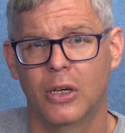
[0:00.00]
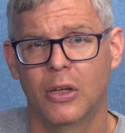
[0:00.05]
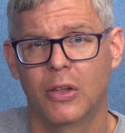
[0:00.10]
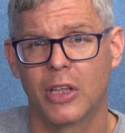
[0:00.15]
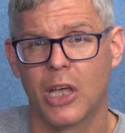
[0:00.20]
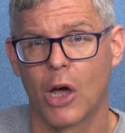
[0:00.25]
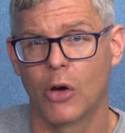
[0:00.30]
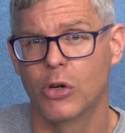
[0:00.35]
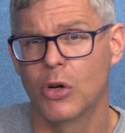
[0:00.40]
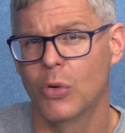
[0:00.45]

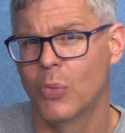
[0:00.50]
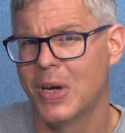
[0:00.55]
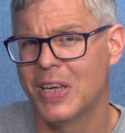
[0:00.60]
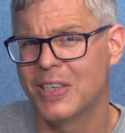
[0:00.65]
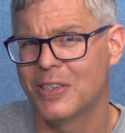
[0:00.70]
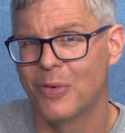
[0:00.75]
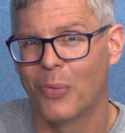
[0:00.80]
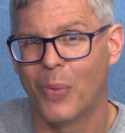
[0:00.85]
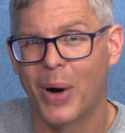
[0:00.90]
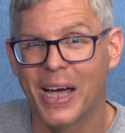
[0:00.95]
The only
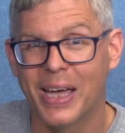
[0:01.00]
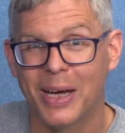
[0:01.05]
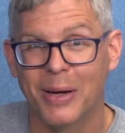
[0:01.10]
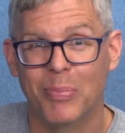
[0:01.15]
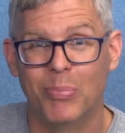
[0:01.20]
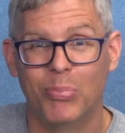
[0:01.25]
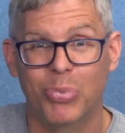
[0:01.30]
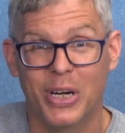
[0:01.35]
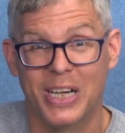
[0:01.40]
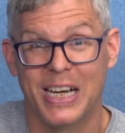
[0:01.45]
reason why
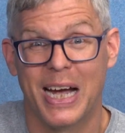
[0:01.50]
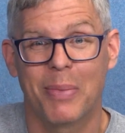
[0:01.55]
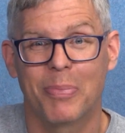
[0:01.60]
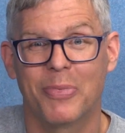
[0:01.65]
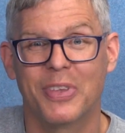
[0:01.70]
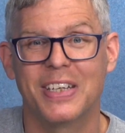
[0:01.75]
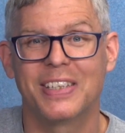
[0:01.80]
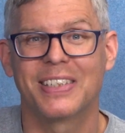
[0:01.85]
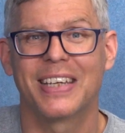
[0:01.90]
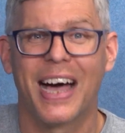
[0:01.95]
I bring
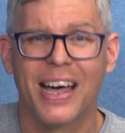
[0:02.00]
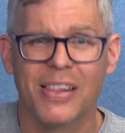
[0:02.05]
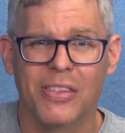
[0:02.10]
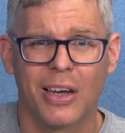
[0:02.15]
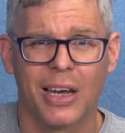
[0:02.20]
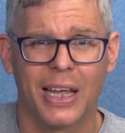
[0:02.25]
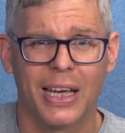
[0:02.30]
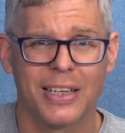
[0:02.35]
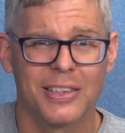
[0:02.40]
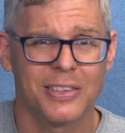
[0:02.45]
up these
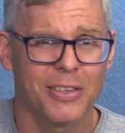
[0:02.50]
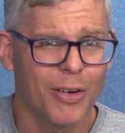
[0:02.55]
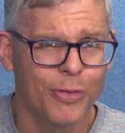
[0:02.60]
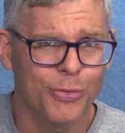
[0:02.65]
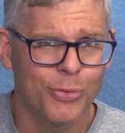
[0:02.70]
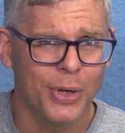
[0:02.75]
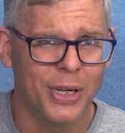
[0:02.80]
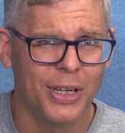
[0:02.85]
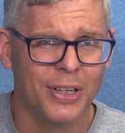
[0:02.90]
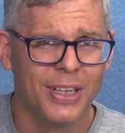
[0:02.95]
underlying
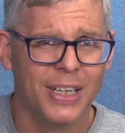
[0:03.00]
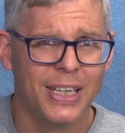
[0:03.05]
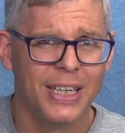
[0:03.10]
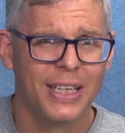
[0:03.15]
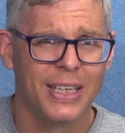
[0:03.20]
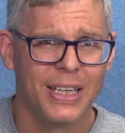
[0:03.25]
software